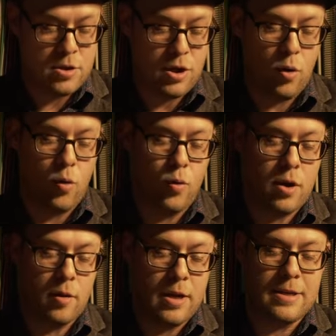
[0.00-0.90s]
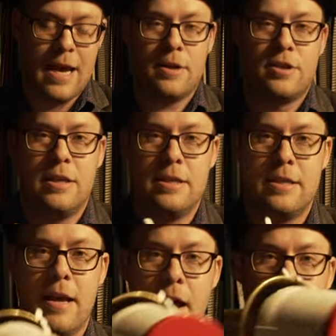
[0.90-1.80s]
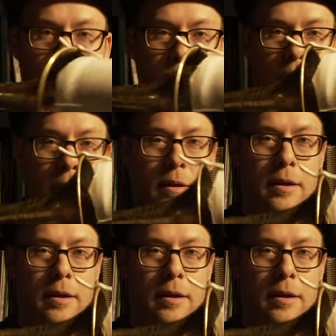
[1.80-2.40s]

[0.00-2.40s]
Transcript: So you can attach this to the end of your bell.